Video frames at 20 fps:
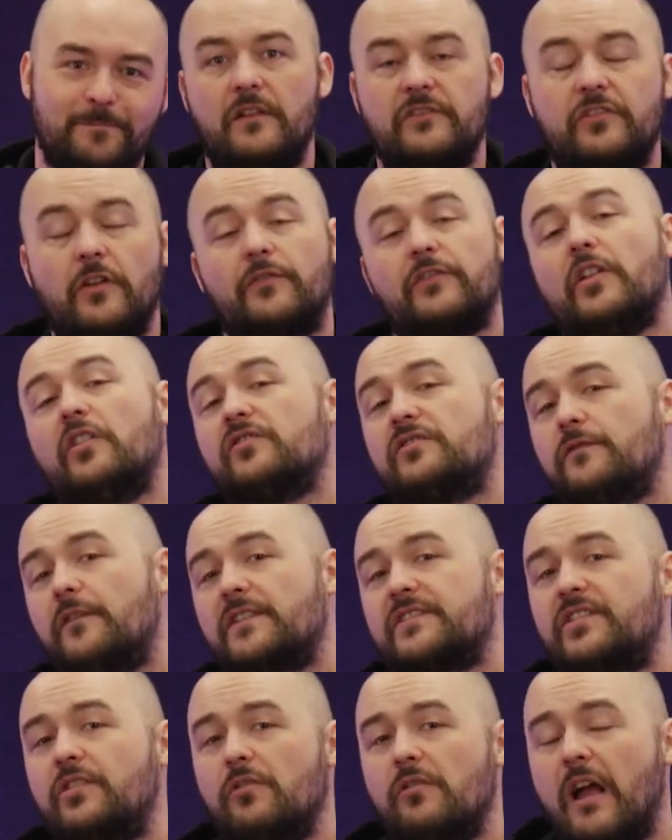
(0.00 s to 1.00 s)
So for those of
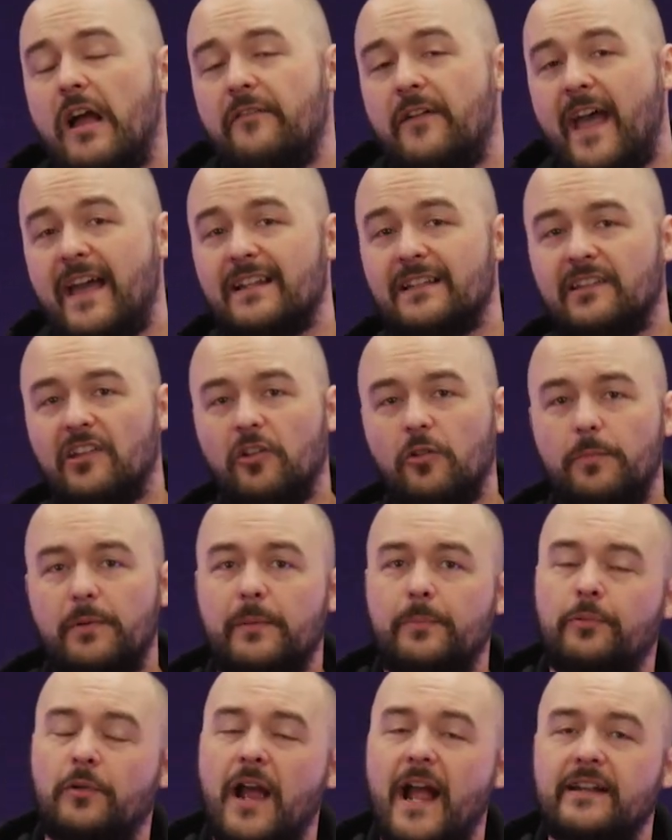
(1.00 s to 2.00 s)
us who have had a little bit
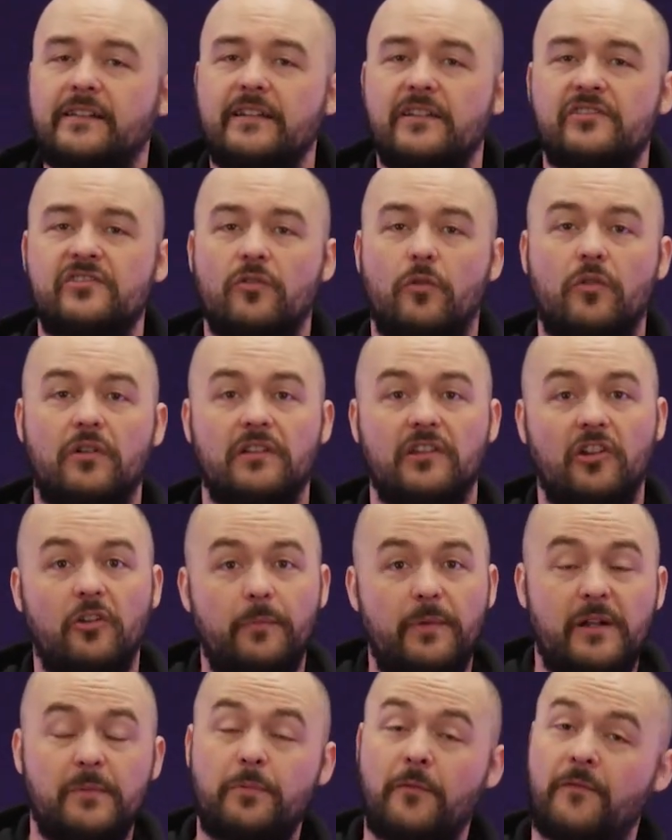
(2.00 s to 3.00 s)
of practice or a little
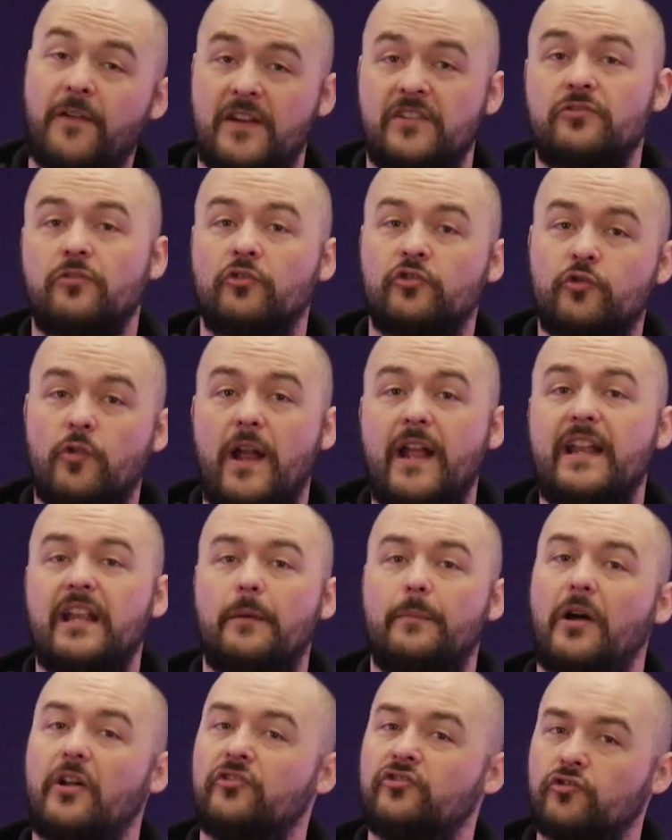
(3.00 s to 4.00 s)
bit of professional training
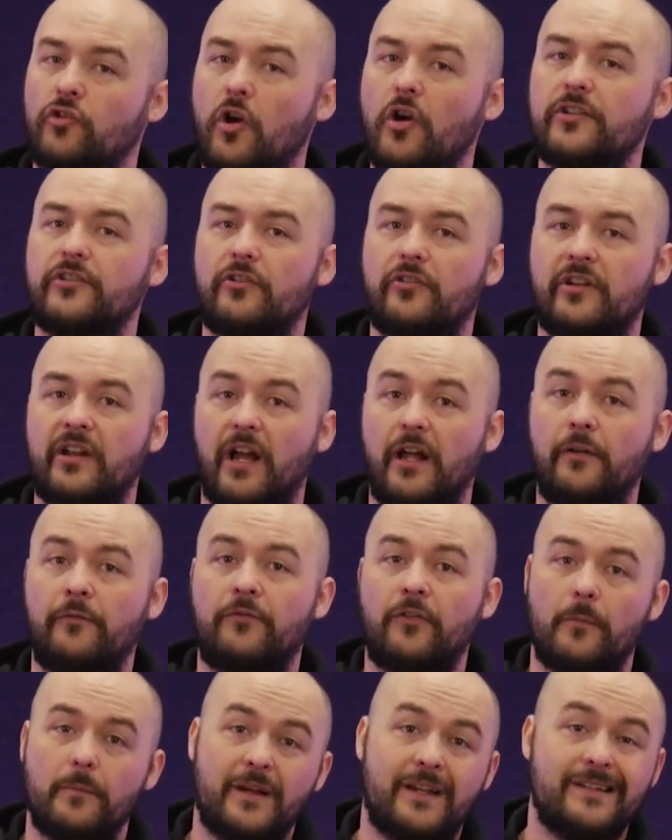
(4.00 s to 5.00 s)
about drawing your gun
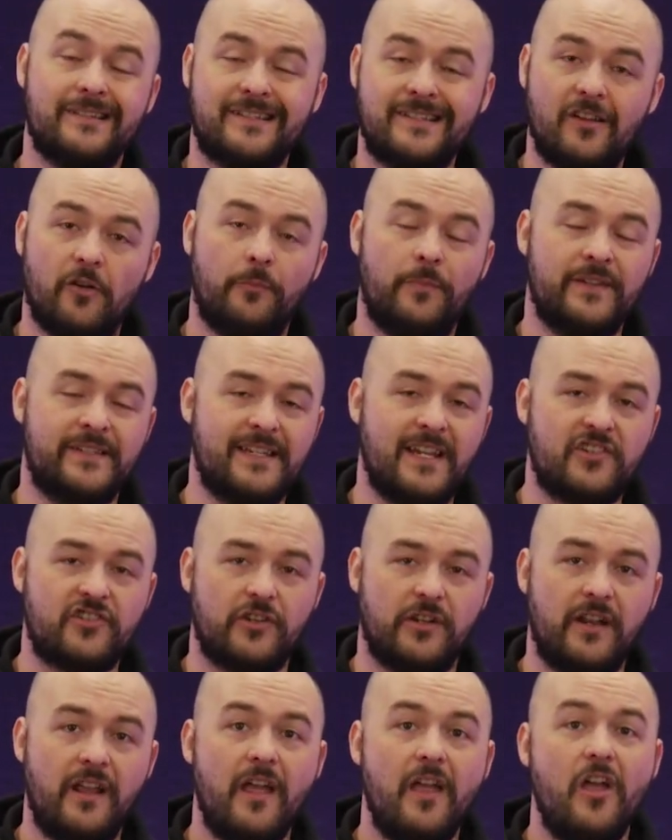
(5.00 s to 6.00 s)
from a concealed
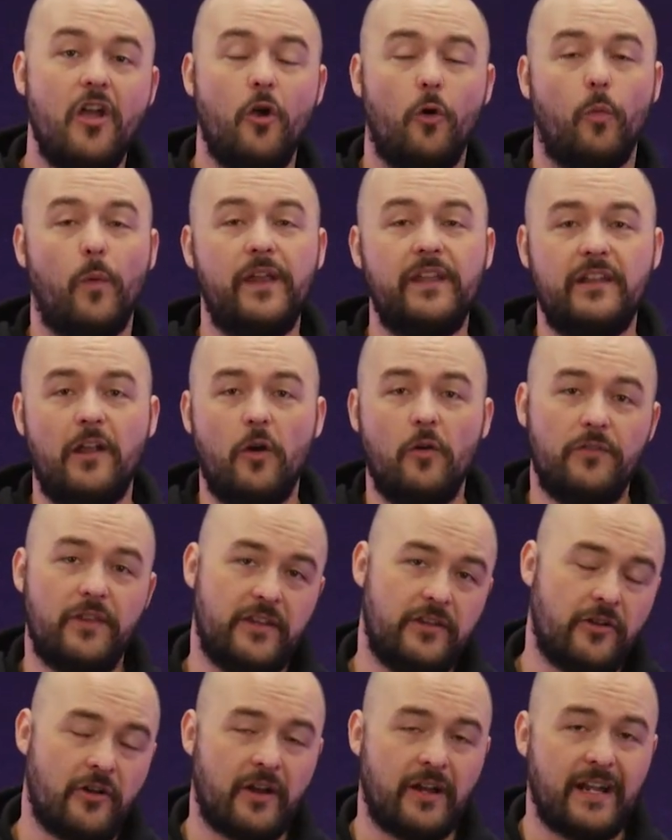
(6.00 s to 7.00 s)
position, we know that
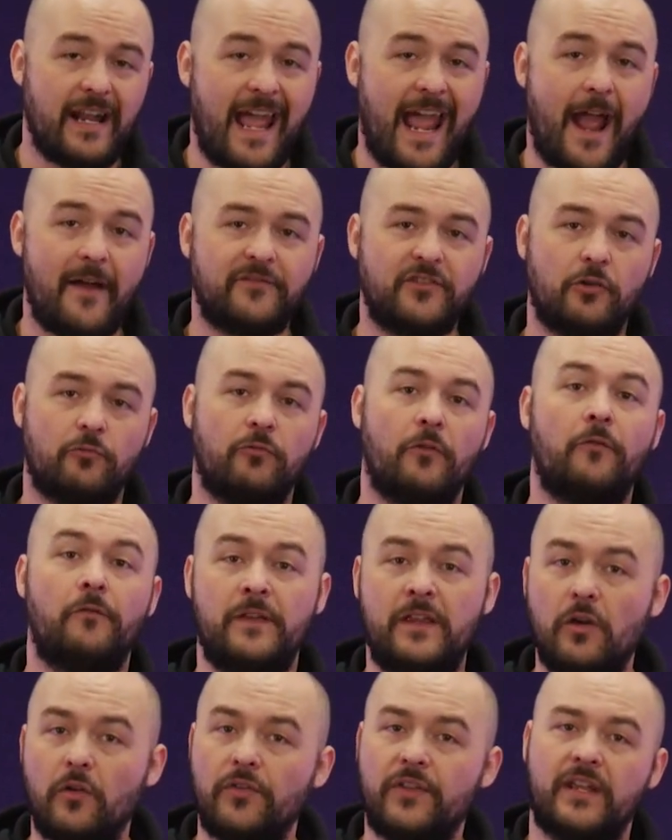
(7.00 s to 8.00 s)
you're going to have to
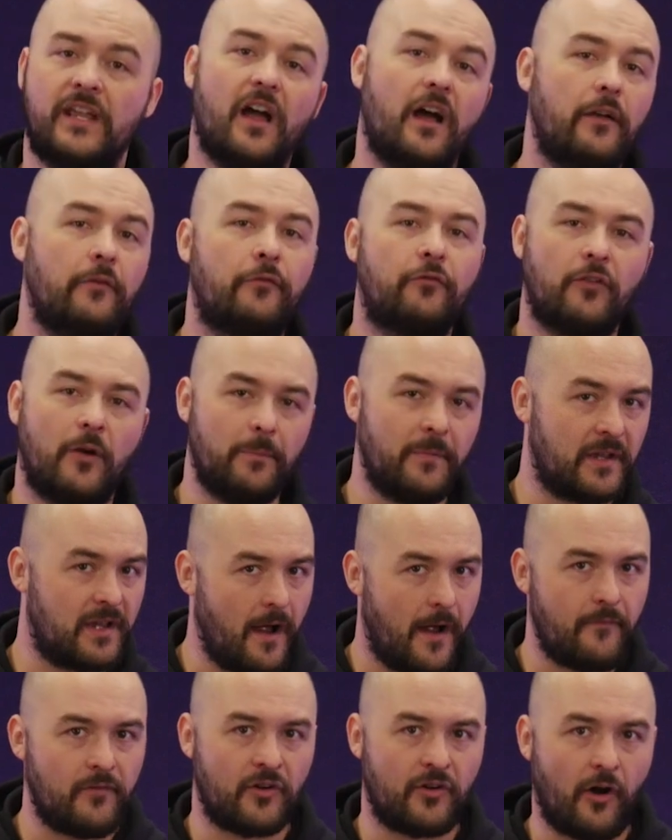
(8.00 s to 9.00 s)
reveal the gun from the
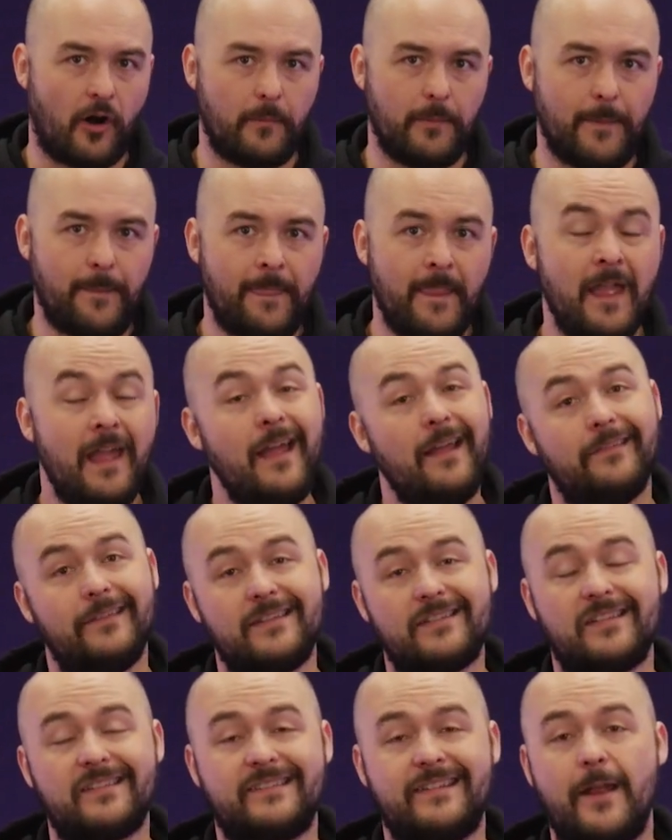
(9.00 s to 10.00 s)
cover garment.
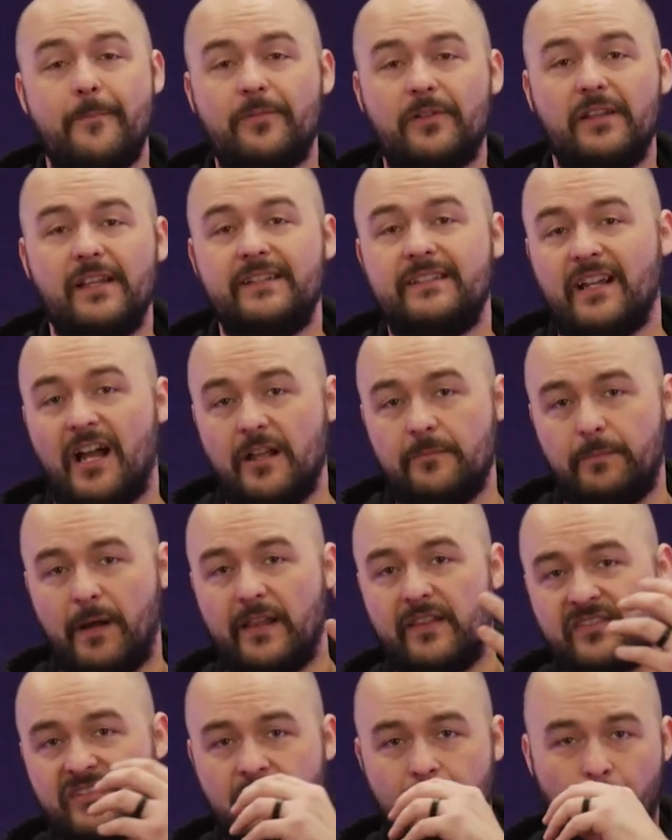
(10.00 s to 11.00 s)
This is typically done
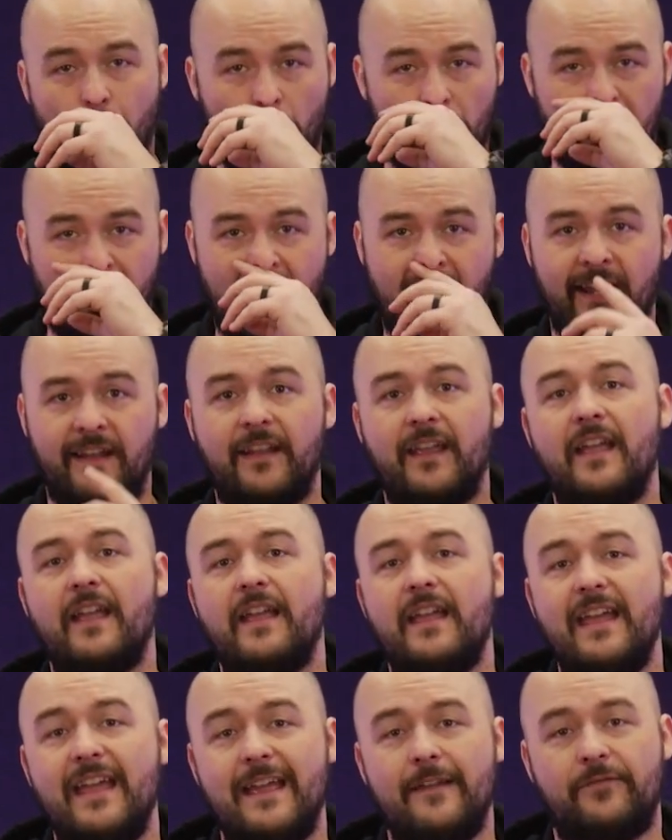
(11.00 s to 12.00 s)
by the support hand.
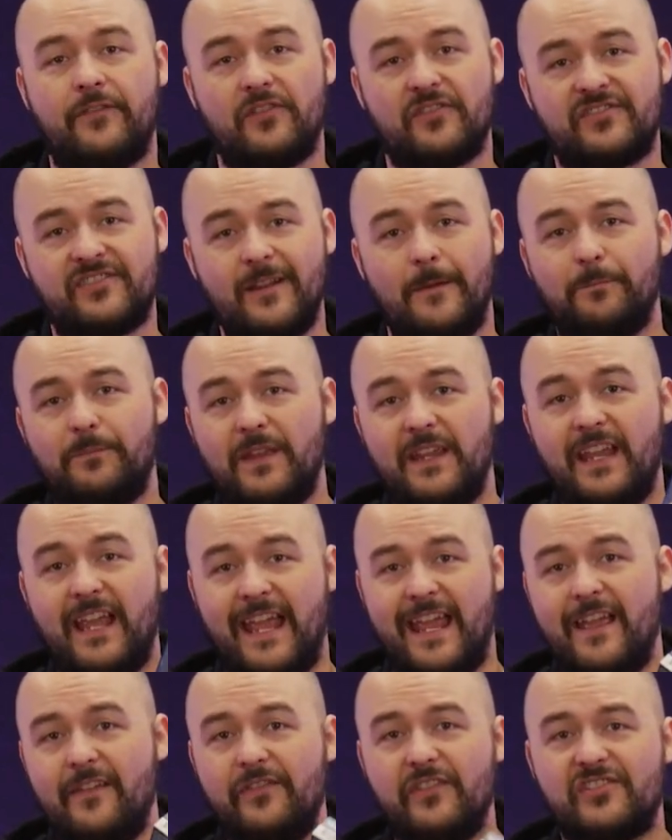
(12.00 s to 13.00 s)
If there's something
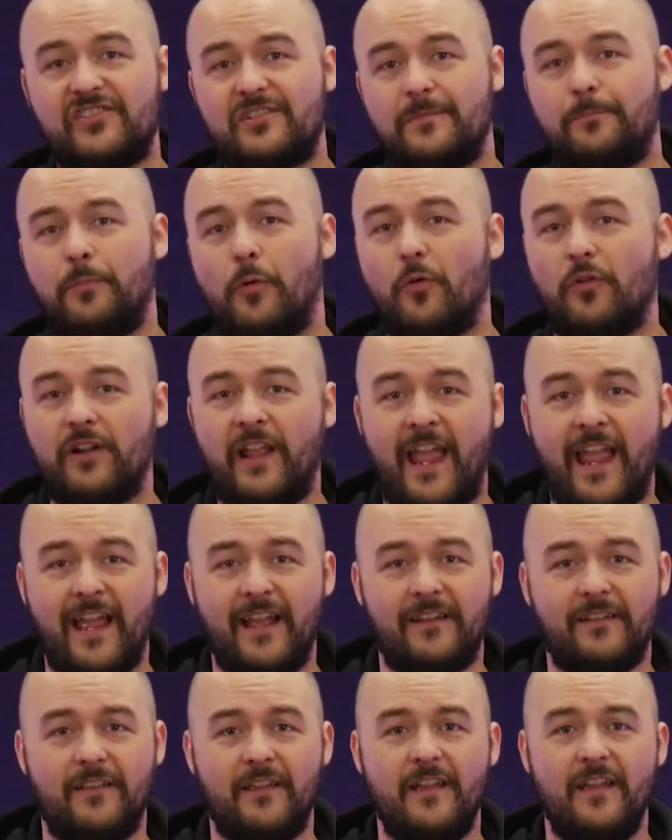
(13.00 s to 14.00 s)
in the support
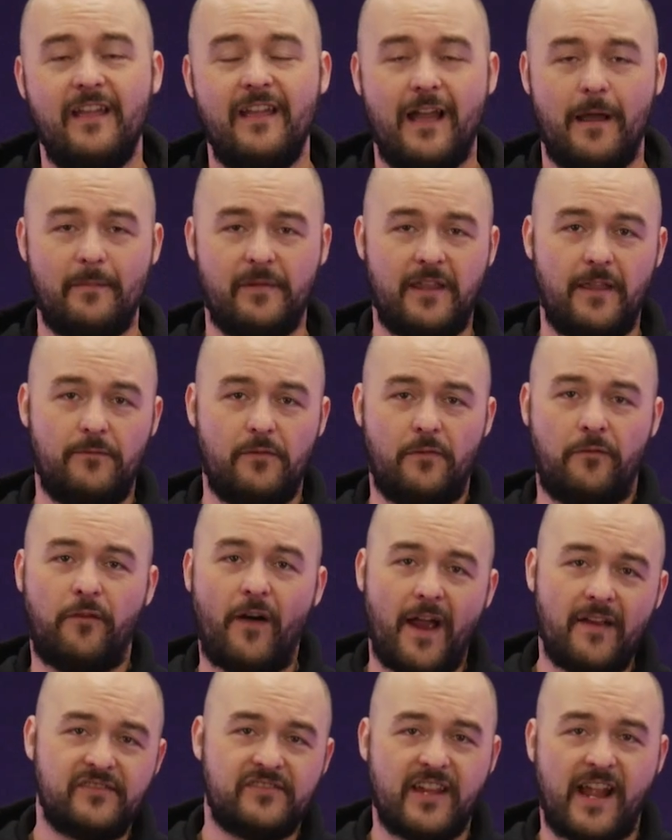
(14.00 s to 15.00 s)
hand, I'm going to give you
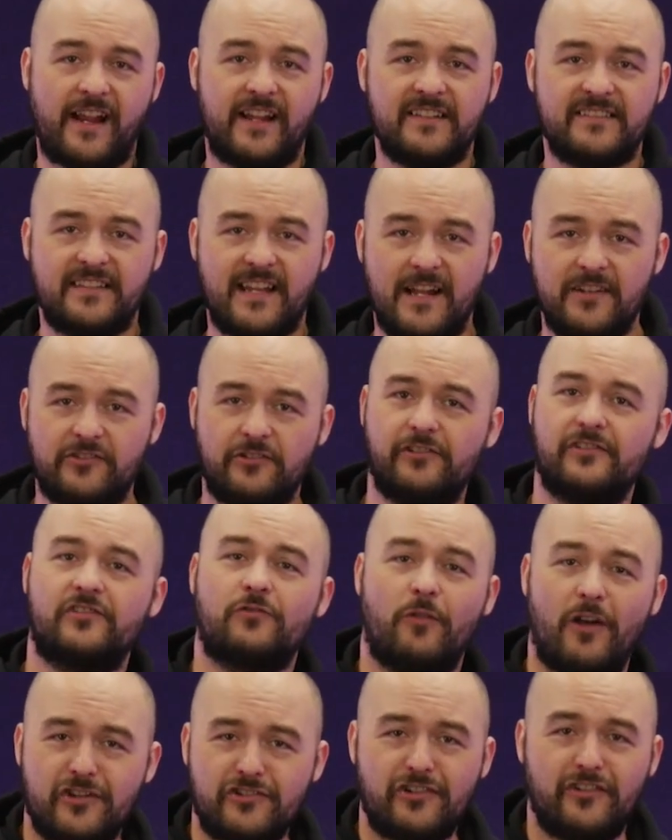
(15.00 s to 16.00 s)
5 seconds to answer this
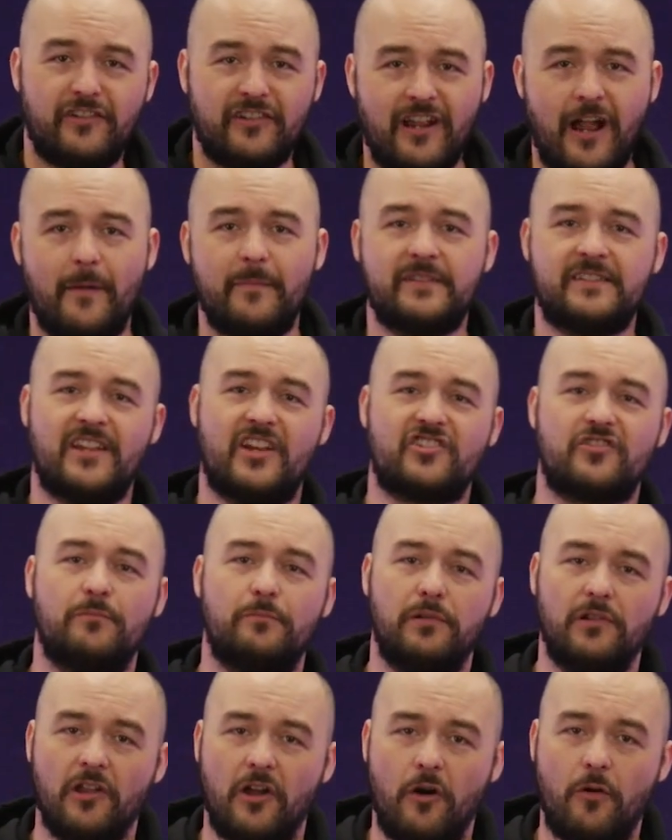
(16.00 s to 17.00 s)
question in the comment section
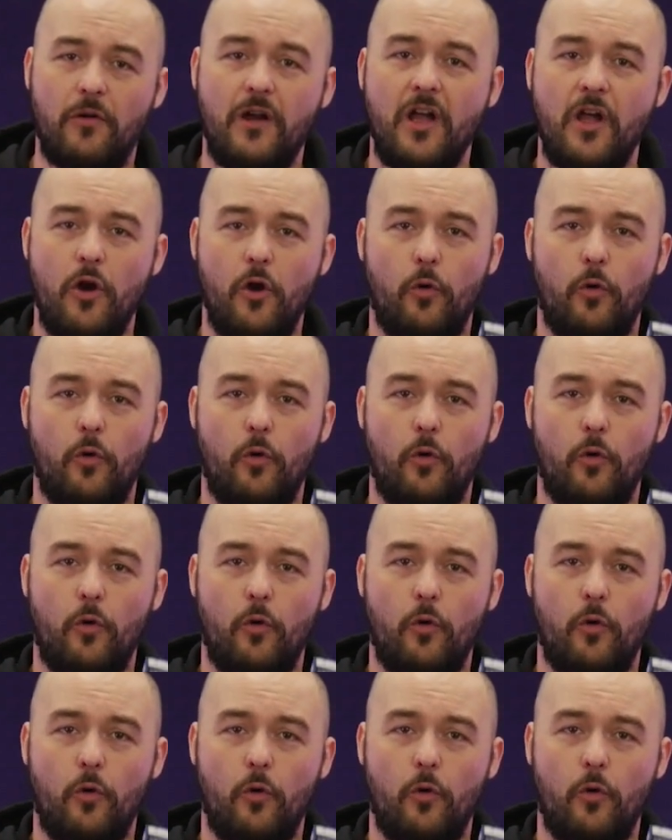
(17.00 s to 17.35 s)
below.